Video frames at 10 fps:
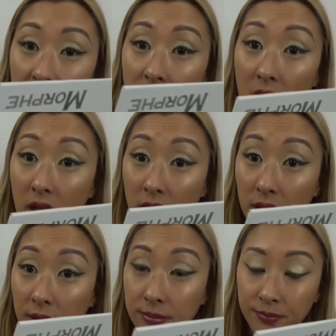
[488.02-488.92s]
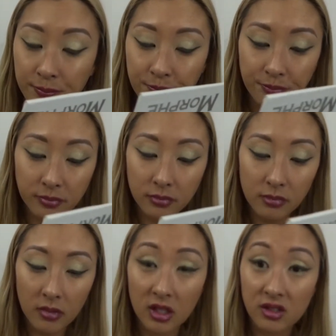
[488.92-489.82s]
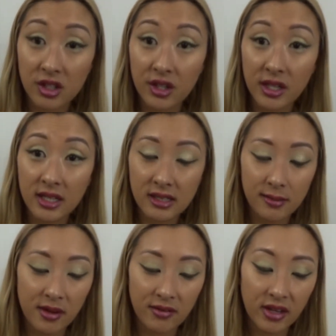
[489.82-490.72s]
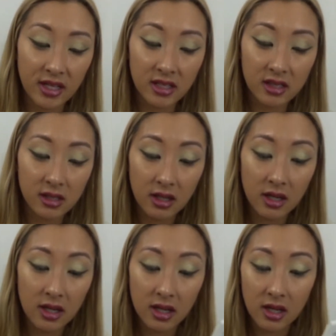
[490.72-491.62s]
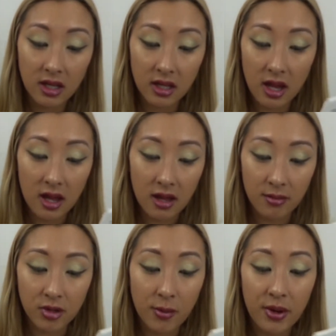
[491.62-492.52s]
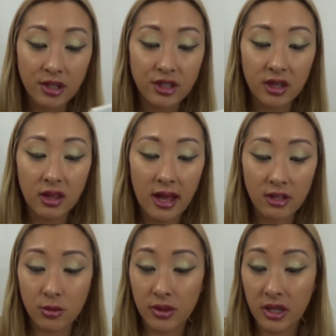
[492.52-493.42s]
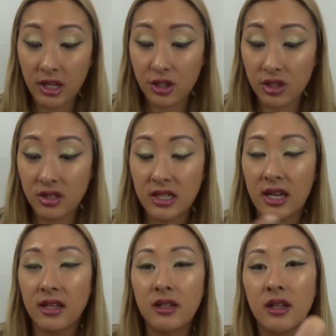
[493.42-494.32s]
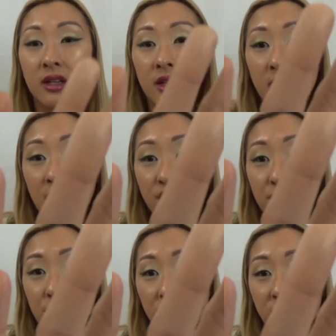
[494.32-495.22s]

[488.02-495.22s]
color. Sorry, you can't see my face. Um, compared to the last one that I just did, as you can